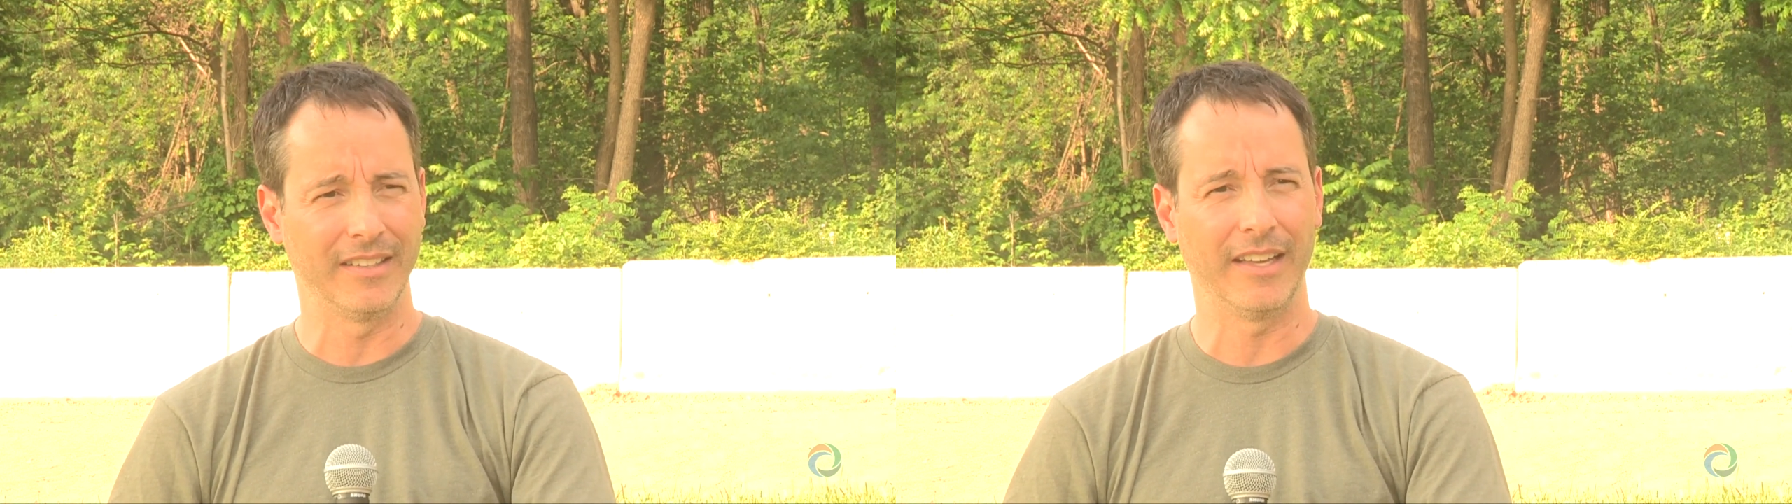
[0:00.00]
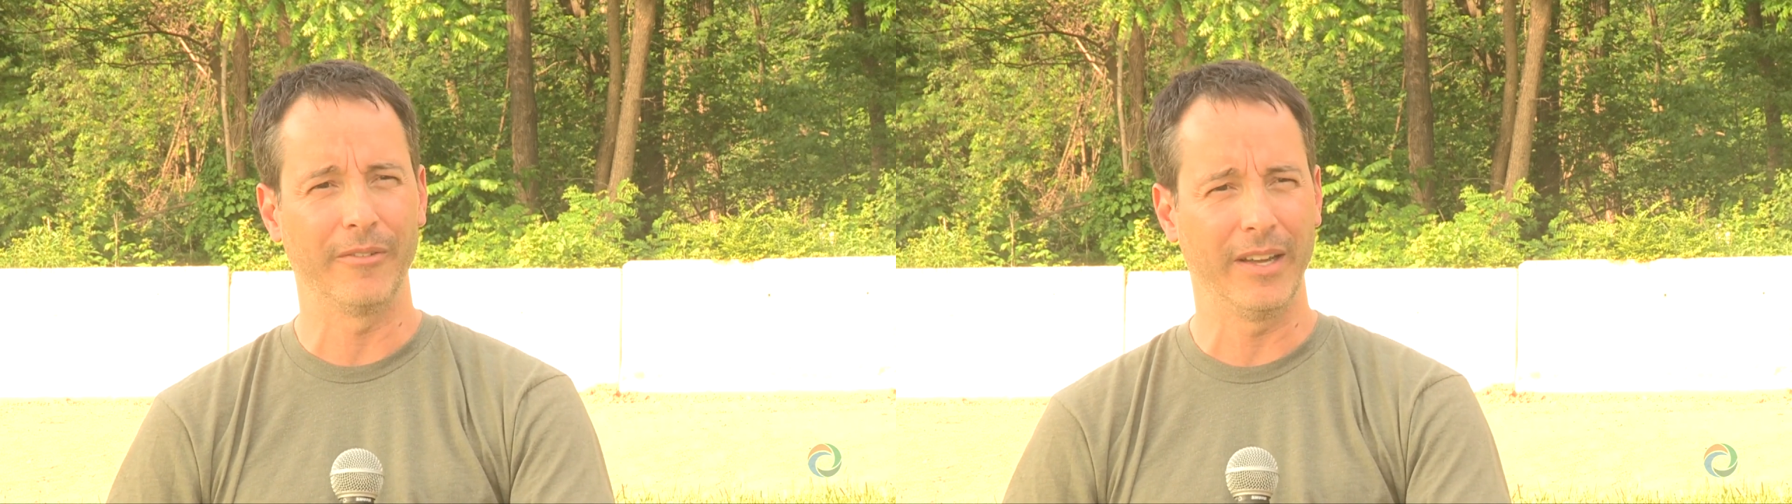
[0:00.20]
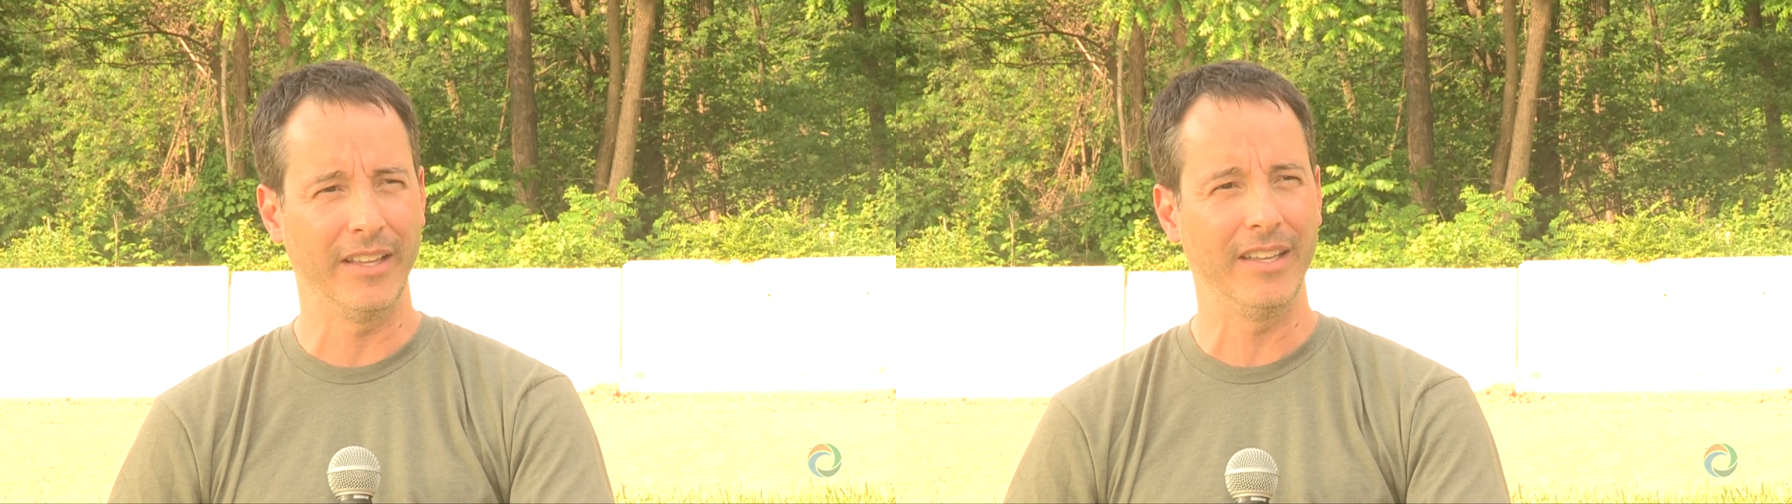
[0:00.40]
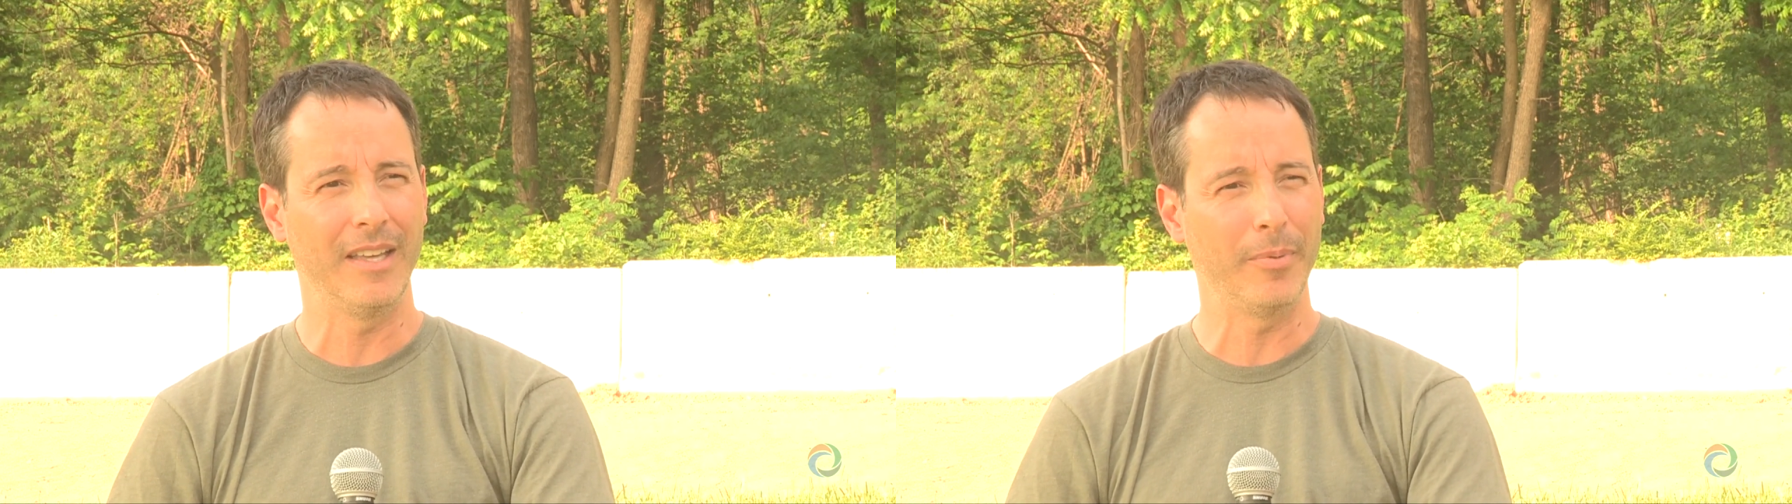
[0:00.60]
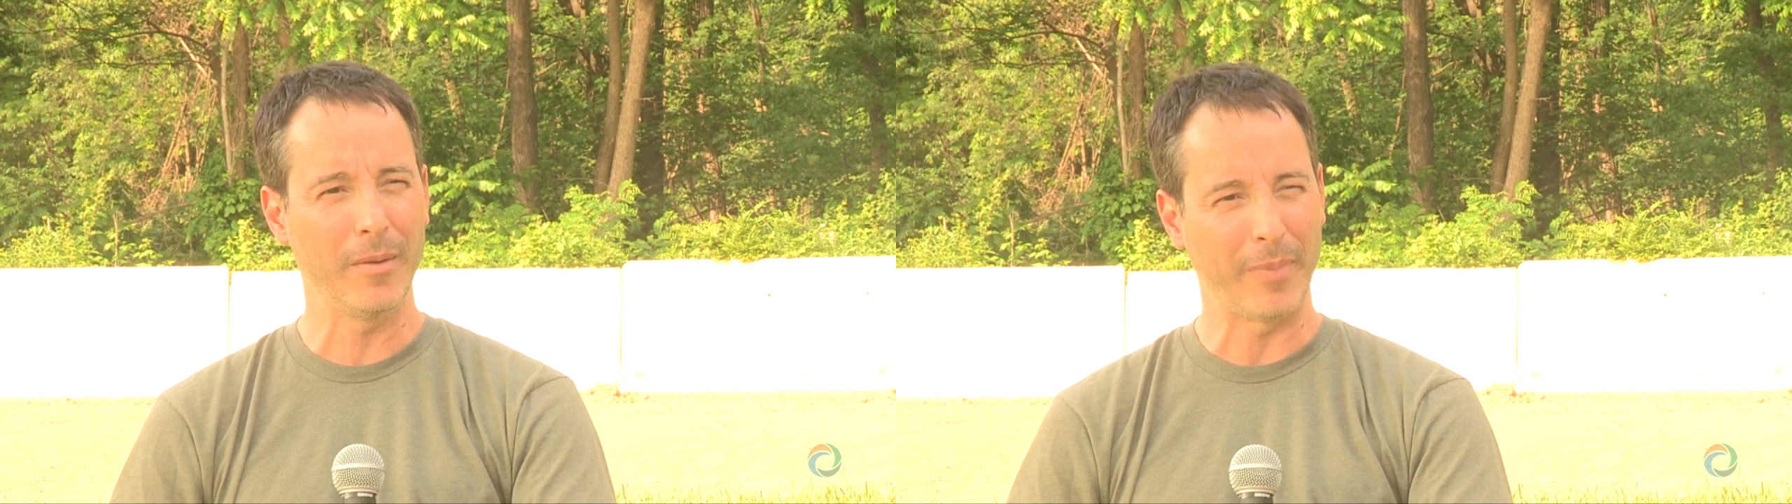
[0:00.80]
Like, really?
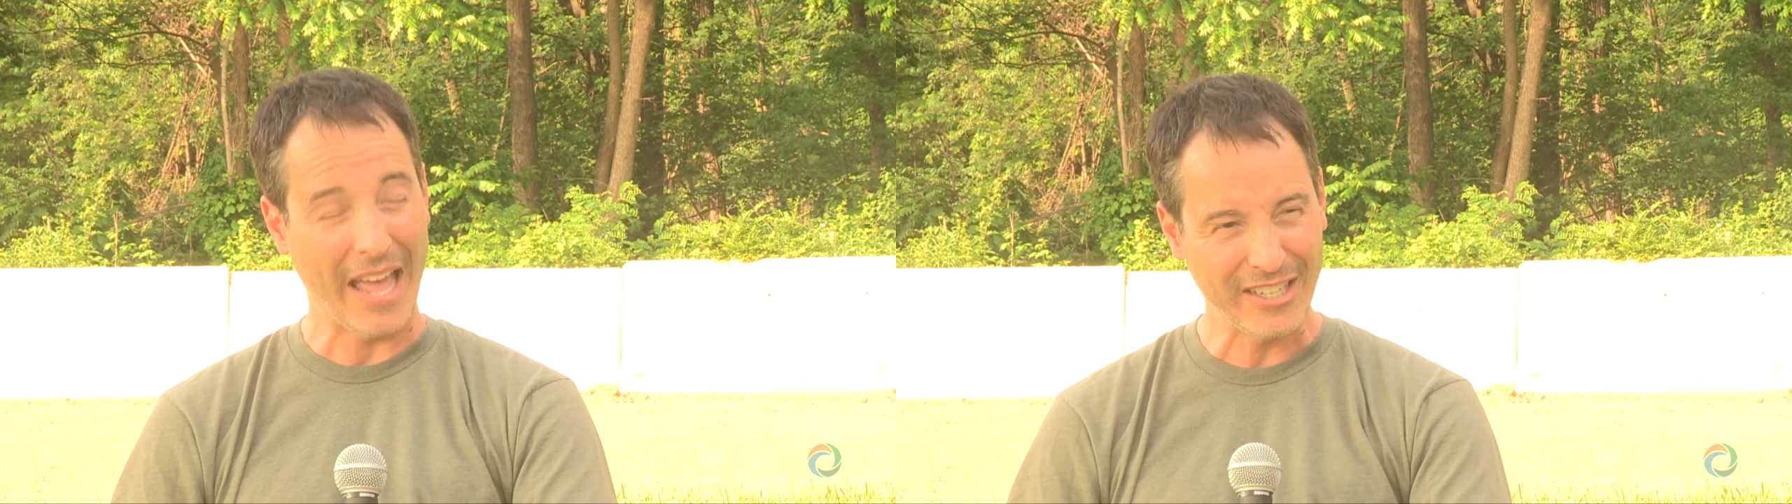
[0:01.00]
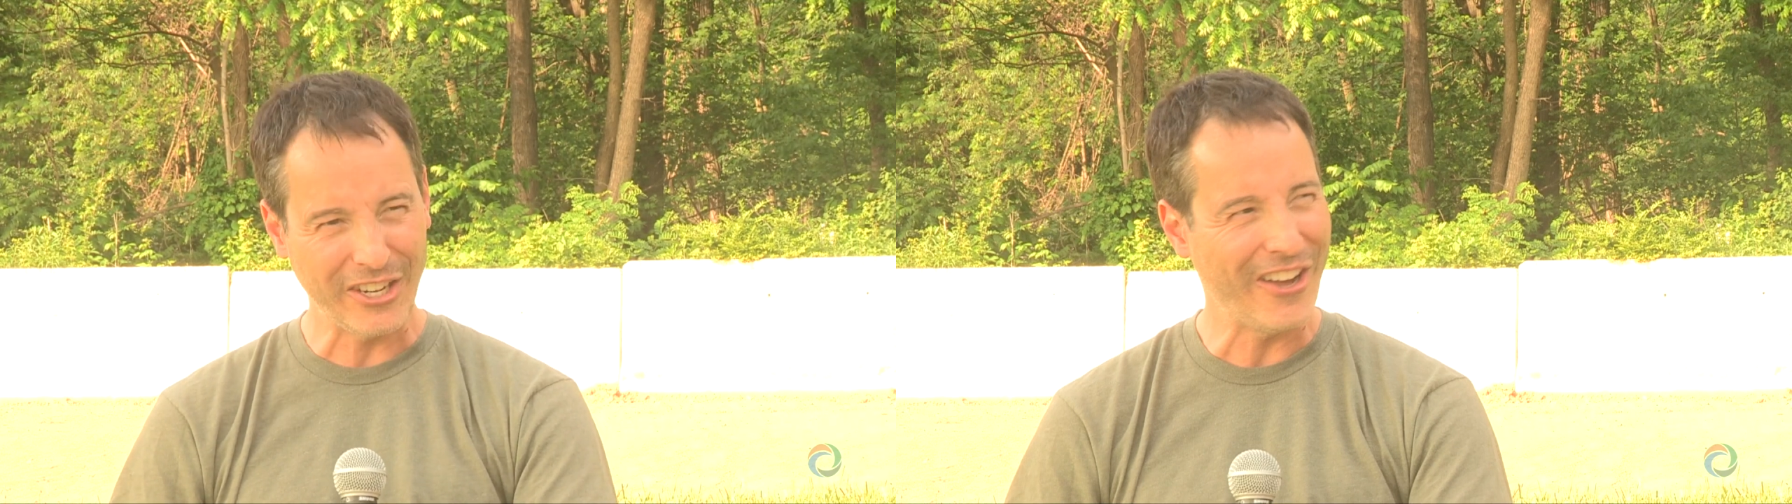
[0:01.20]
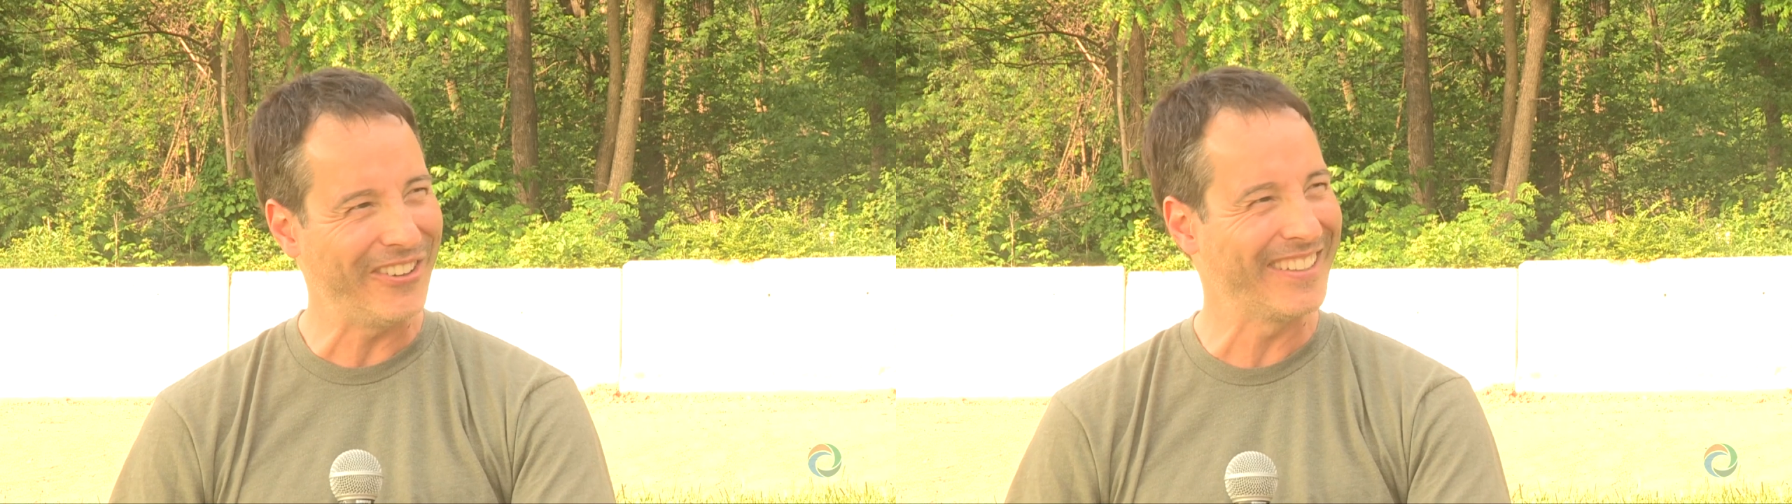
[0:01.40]
He played banjo?"